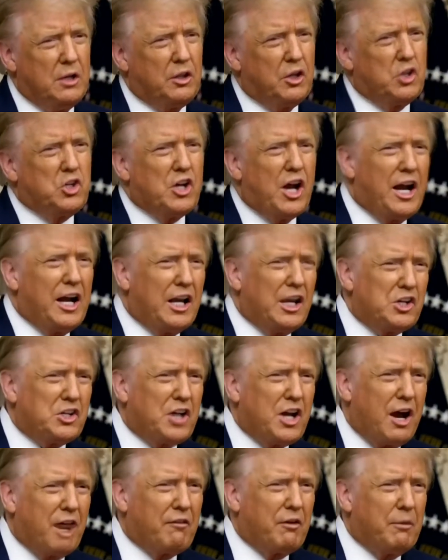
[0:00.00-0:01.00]
The
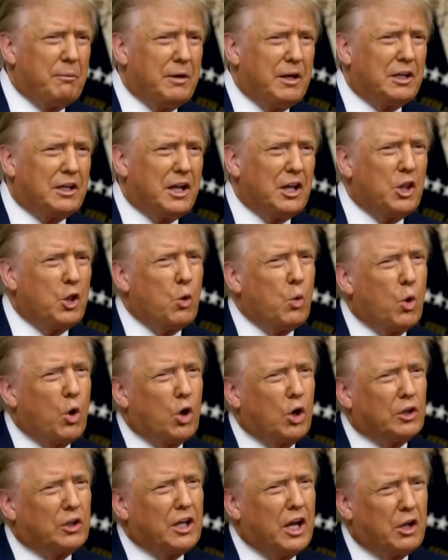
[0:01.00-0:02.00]
Chinese government and the
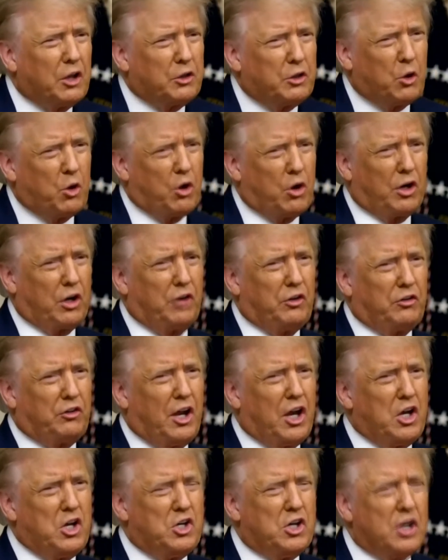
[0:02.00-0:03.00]
World Health
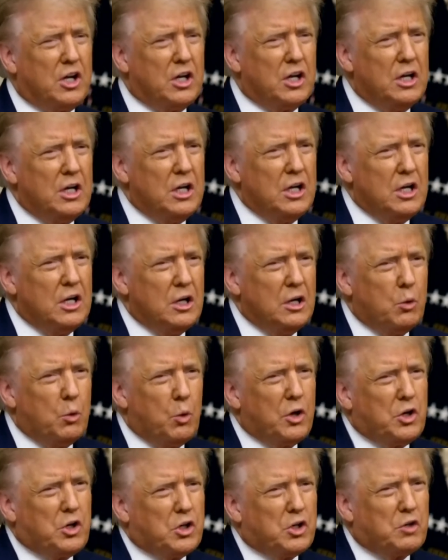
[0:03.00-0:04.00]
Organization,
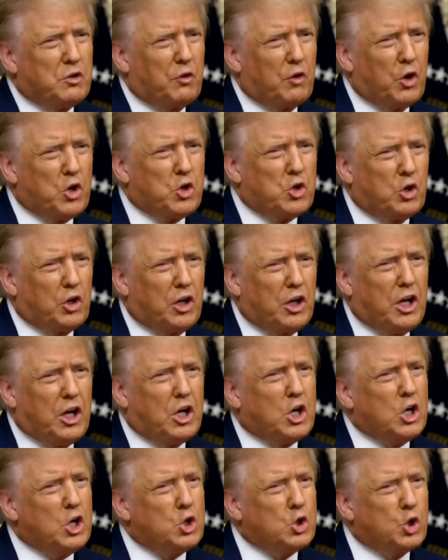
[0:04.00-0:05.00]
which is
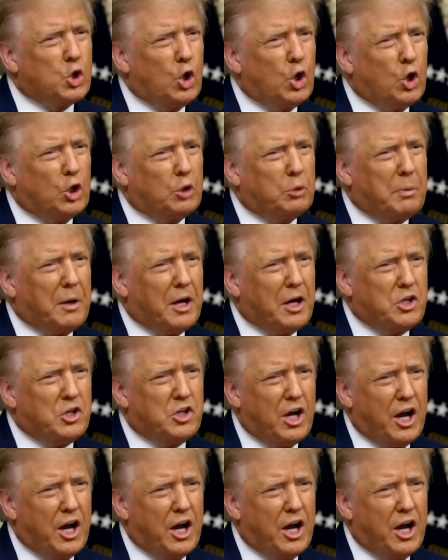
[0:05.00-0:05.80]
virtually controlled by